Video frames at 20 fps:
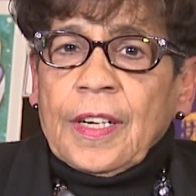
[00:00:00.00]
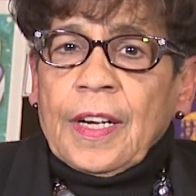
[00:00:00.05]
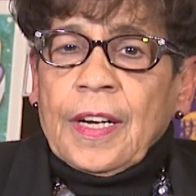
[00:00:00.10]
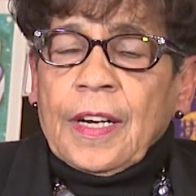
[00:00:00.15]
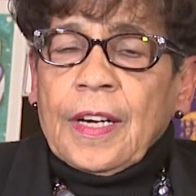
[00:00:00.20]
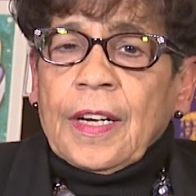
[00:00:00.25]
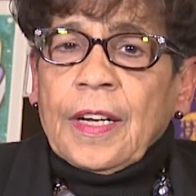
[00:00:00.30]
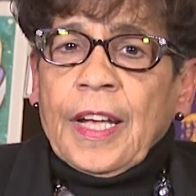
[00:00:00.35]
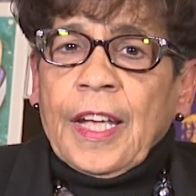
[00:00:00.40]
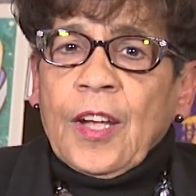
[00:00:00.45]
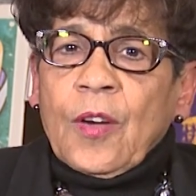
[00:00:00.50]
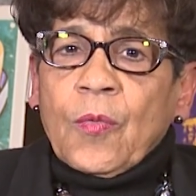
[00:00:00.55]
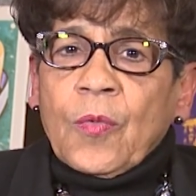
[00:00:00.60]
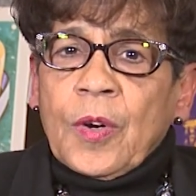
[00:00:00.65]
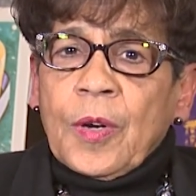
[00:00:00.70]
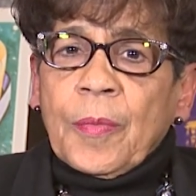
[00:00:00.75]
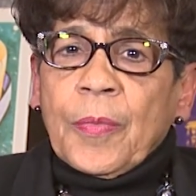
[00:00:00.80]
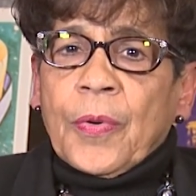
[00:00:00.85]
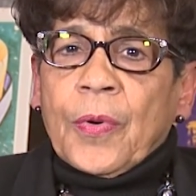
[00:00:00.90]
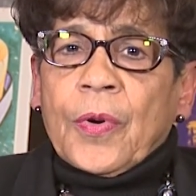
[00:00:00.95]
Uh, at
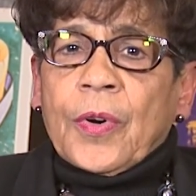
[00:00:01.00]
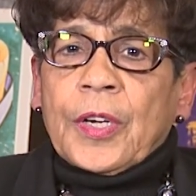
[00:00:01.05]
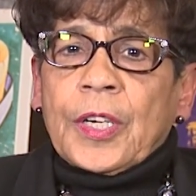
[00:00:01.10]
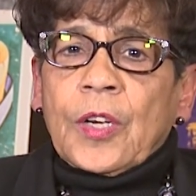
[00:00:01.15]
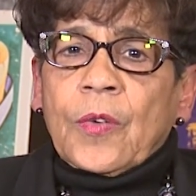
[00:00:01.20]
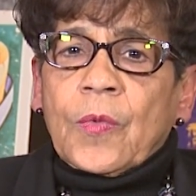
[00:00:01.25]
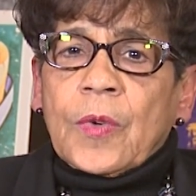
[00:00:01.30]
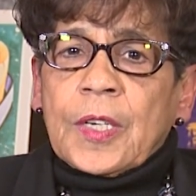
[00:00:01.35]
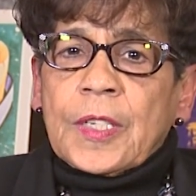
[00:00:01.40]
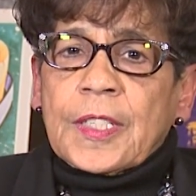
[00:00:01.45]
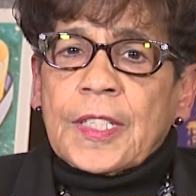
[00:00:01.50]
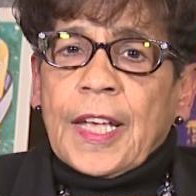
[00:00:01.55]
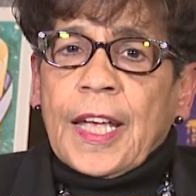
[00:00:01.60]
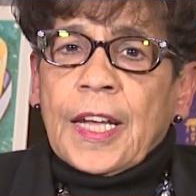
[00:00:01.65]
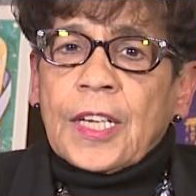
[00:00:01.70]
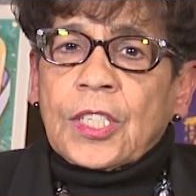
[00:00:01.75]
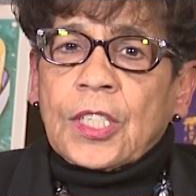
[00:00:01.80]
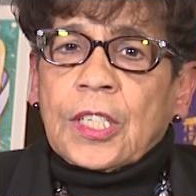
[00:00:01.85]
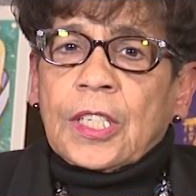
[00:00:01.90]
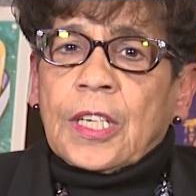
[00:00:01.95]
one point, it was
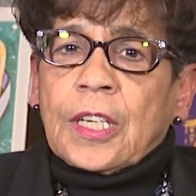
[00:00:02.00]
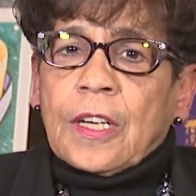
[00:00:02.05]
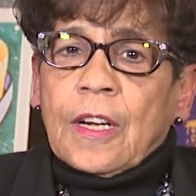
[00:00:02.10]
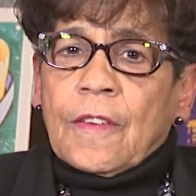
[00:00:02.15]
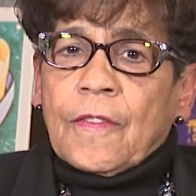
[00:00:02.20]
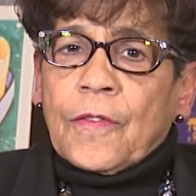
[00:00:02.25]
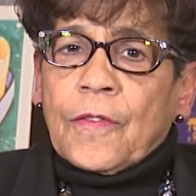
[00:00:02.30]
actually a